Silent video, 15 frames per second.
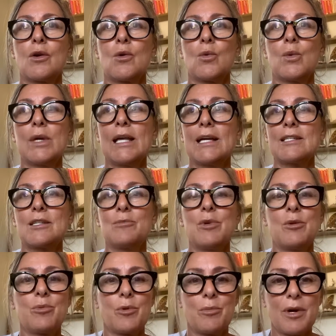we get to be
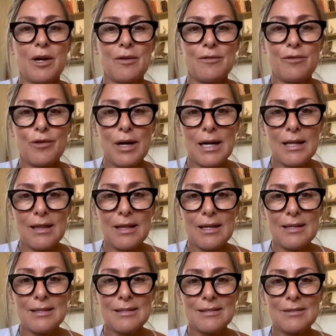prepared for
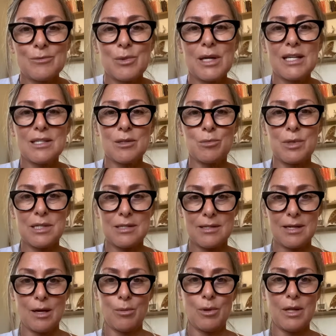anything. We get to be
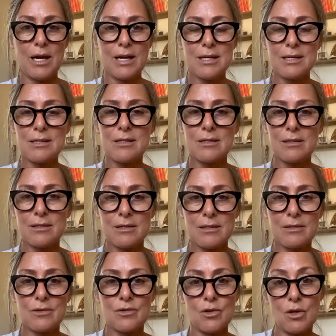stabilized
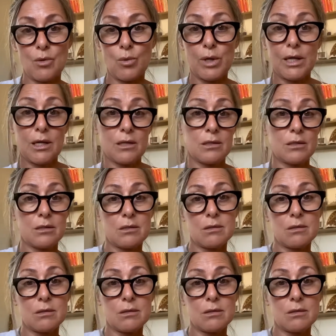so that we can,